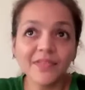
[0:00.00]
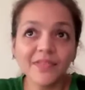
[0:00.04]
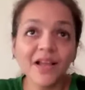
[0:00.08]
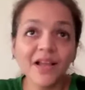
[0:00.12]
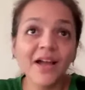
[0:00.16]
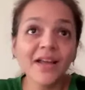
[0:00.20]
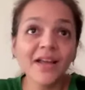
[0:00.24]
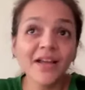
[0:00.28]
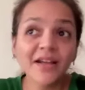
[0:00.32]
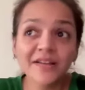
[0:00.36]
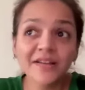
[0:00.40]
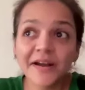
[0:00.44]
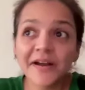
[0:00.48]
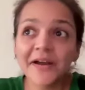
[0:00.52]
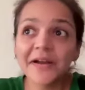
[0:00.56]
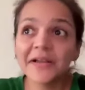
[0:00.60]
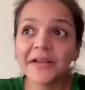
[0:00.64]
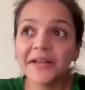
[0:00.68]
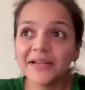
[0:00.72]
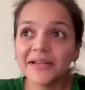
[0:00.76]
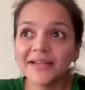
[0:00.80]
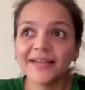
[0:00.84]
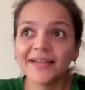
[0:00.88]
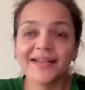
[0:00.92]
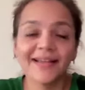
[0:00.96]
I
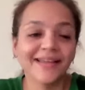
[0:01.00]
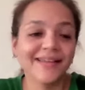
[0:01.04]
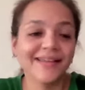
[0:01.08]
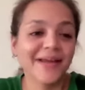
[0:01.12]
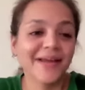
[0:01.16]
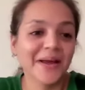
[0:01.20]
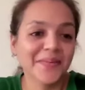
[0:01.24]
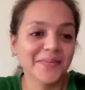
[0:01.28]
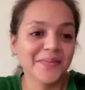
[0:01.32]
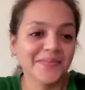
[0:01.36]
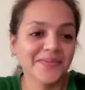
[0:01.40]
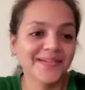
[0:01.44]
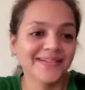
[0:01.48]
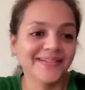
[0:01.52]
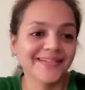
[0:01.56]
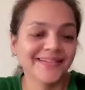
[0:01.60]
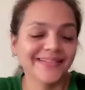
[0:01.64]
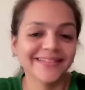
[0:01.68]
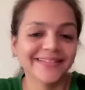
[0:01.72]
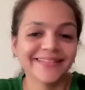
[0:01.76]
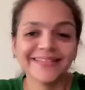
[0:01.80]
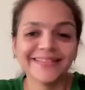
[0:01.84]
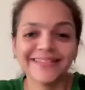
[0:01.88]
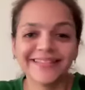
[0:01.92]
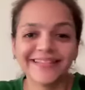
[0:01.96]
cry and I am being
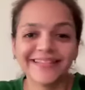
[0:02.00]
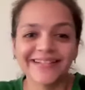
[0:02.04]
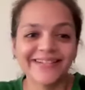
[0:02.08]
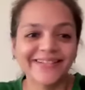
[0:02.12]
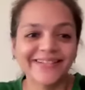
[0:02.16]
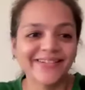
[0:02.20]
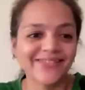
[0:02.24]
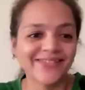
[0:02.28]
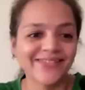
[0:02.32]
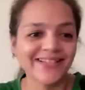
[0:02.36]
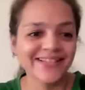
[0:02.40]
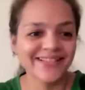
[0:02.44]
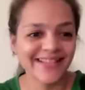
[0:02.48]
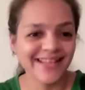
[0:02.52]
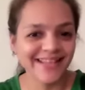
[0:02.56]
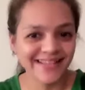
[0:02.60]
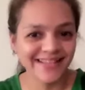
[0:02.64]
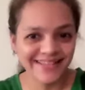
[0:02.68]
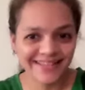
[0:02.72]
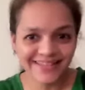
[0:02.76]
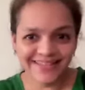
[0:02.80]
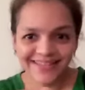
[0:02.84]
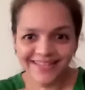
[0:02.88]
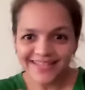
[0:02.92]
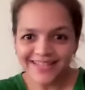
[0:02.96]
taken care of. It's
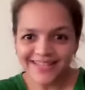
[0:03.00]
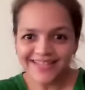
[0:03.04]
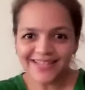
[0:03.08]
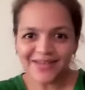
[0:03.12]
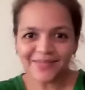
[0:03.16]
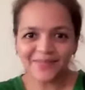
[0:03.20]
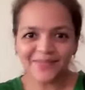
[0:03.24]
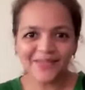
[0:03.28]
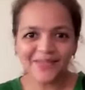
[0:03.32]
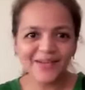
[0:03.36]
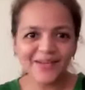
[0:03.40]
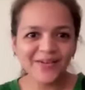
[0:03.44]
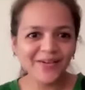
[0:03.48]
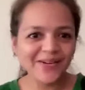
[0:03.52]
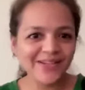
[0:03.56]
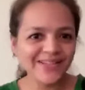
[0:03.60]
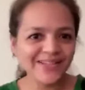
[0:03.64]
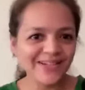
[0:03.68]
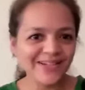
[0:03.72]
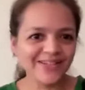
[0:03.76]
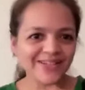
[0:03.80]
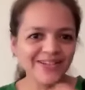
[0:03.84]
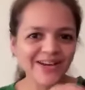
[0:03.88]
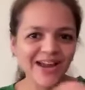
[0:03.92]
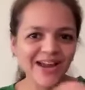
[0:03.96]
like something or
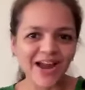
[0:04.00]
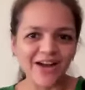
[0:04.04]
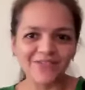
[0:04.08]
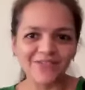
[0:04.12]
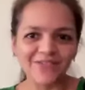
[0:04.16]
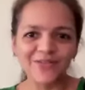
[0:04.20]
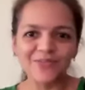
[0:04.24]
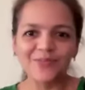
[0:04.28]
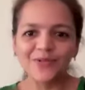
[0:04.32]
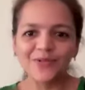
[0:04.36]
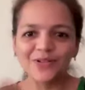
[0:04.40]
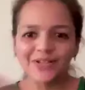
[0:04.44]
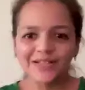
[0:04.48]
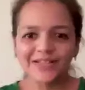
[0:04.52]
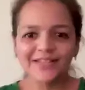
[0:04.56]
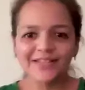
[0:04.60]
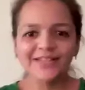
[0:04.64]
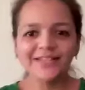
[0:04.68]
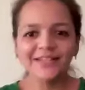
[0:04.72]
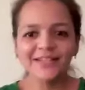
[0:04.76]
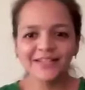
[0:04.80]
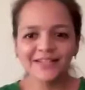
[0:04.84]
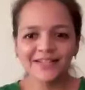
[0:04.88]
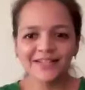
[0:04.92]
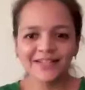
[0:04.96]
the other I have to put
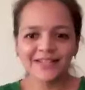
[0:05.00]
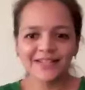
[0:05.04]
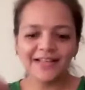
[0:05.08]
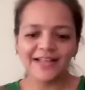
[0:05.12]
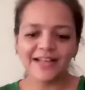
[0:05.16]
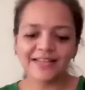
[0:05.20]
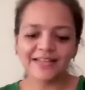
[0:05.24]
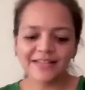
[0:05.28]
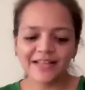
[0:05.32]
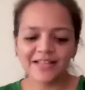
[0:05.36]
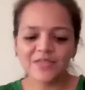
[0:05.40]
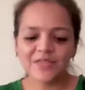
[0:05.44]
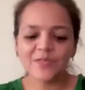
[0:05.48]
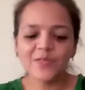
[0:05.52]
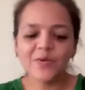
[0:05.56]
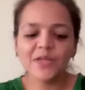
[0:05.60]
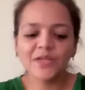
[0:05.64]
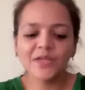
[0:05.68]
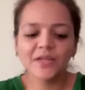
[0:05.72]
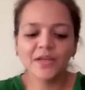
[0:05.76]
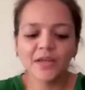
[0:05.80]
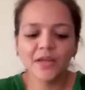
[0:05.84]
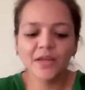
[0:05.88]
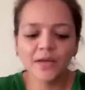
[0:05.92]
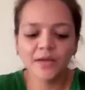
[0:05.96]
in, and that's
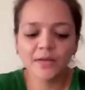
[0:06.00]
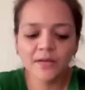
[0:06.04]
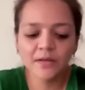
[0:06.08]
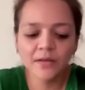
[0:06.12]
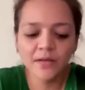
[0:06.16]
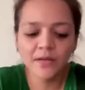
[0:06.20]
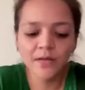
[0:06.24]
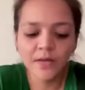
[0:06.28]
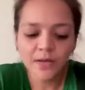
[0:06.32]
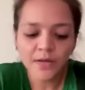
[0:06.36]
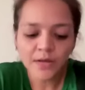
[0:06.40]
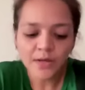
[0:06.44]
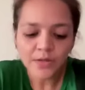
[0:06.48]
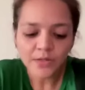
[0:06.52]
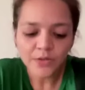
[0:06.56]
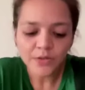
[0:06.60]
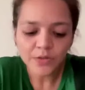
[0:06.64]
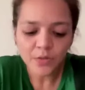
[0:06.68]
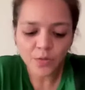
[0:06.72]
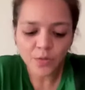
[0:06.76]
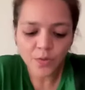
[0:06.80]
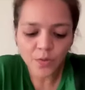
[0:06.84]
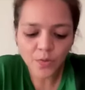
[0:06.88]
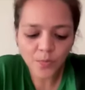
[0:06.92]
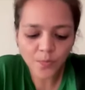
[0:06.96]
bringing in.
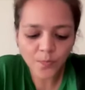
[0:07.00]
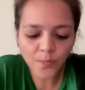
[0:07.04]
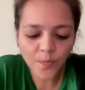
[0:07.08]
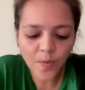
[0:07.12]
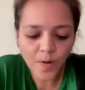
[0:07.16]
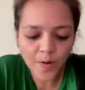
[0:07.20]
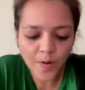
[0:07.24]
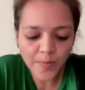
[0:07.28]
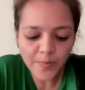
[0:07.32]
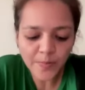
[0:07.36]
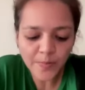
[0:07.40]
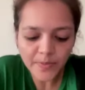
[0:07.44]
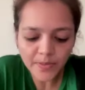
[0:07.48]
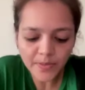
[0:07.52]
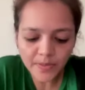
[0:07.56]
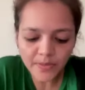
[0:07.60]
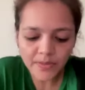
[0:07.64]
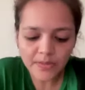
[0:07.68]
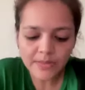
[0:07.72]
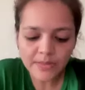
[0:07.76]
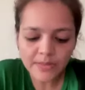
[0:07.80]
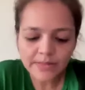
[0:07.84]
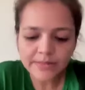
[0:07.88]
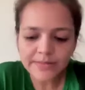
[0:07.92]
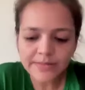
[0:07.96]
So for
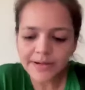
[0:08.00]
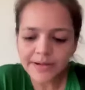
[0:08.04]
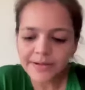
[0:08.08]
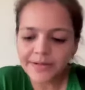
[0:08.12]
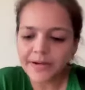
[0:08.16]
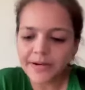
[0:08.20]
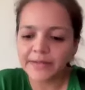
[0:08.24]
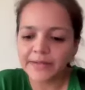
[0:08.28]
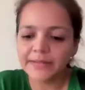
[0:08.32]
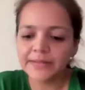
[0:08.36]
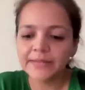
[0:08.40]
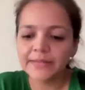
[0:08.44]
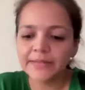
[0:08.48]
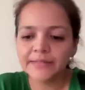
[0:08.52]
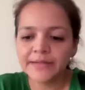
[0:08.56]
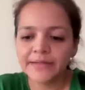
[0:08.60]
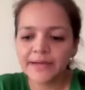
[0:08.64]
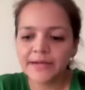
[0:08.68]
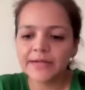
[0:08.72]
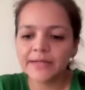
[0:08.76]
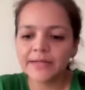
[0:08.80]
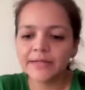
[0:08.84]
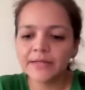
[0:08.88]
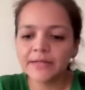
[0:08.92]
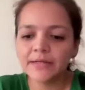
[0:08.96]
me, that
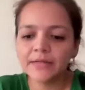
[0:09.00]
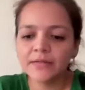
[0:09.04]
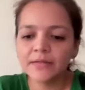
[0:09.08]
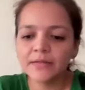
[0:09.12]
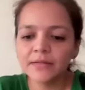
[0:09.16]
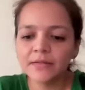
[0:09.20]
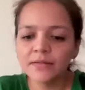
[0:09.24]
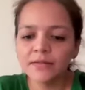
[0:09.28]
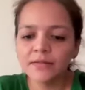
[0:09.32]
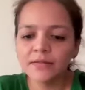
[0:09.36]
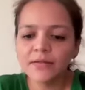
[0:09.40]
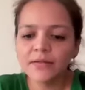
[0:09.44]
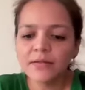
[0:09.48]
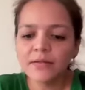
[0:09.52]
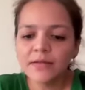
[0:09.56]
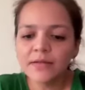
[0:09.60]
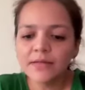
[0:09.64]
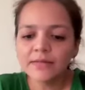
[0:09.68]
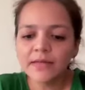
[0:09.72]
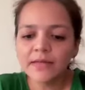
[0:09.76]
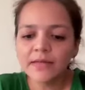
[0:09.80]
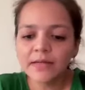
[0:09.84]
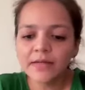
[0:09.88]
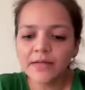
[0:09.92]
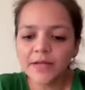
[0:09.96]
understanding
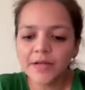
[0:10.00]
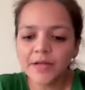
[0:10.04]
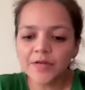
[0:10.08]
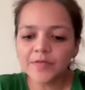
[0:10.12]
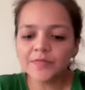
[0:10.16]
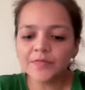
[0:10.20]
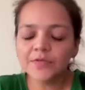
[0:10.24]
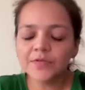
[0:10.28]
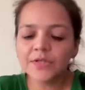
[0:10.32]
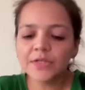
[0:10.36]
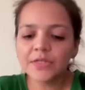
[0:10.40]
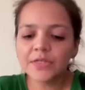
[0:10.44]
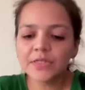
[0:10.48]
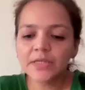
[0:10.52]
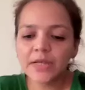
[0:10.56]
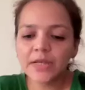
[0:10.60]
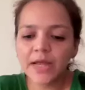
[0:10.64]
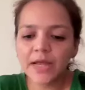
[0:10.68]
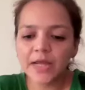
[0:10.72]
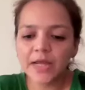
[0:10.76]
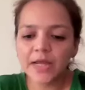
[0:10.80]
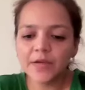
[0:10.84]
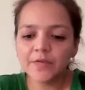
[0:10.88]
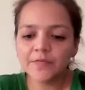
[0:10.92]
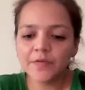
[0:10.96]
that if there is a
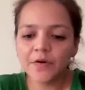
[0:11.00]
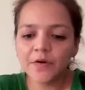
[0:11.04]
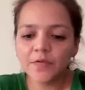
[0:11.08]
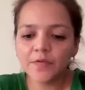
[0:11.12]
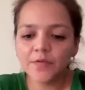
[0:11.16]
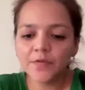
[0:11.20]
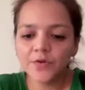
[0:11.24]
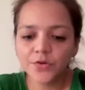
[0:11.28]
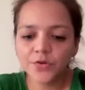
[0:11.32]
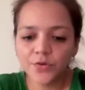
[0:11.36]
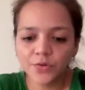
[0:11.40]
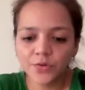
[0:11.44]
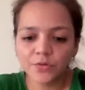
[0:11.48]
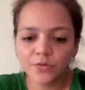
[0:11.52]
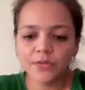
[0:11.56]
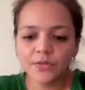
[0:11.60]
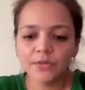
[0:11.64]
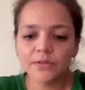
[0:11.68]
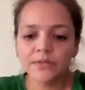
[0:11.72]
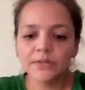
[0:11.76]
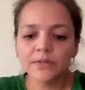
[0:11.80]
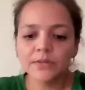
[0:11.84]
life of truth,